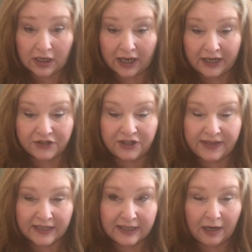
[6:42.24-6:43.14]
Gosh, at
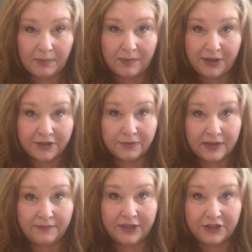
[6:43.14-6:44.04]
that time, my parents
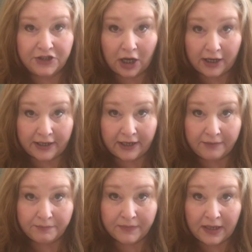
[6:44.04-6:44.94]
were living in
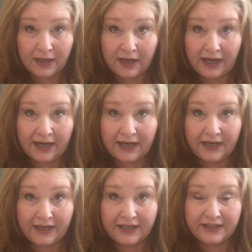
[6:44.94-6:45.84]
China.
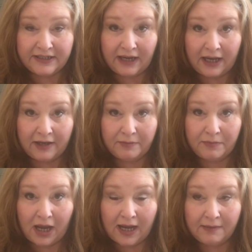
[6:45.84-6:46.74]
And
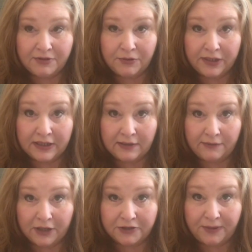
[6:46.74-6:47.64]
I was really
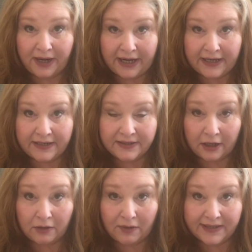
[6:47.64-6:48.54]
into feng shui.
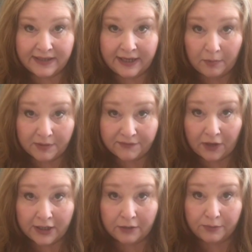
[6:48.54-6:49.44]
So I said, help me
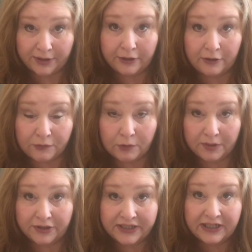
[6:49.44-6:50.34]
find a
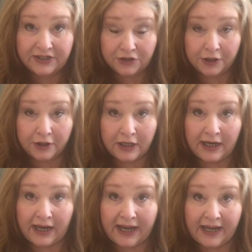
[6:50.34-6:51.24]
real teacher.
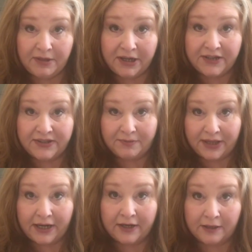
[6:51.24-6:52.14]
And because they were
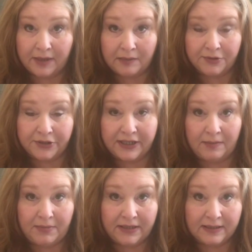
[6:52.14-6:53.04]
there, they were able to
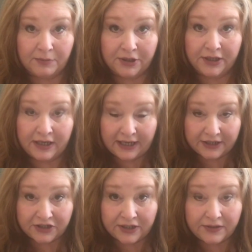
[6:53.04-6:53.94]
get me some good
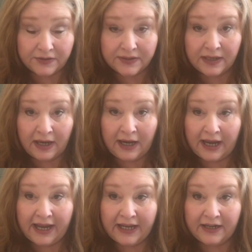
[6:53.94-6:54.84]
connections.
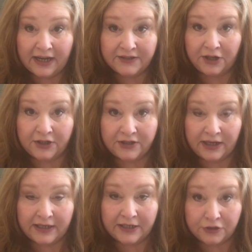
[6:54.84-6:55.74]
And I started
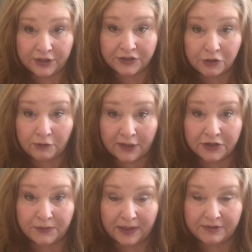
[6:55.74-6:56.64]
studying traditional
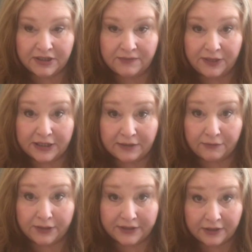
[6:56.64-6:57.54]
feng shui, which is very
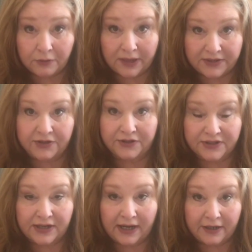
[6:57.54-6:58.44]
different than the
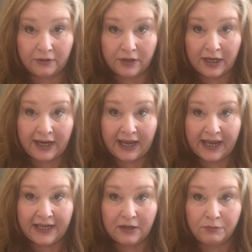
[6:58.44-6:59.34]
Western style.
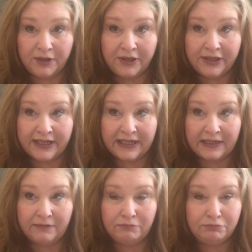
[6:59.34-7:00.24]
And it
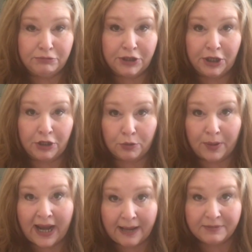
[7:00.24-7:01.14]
really,
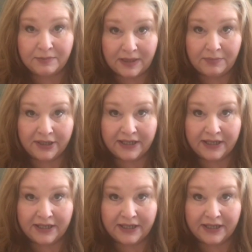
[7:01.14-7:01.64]
grabbed me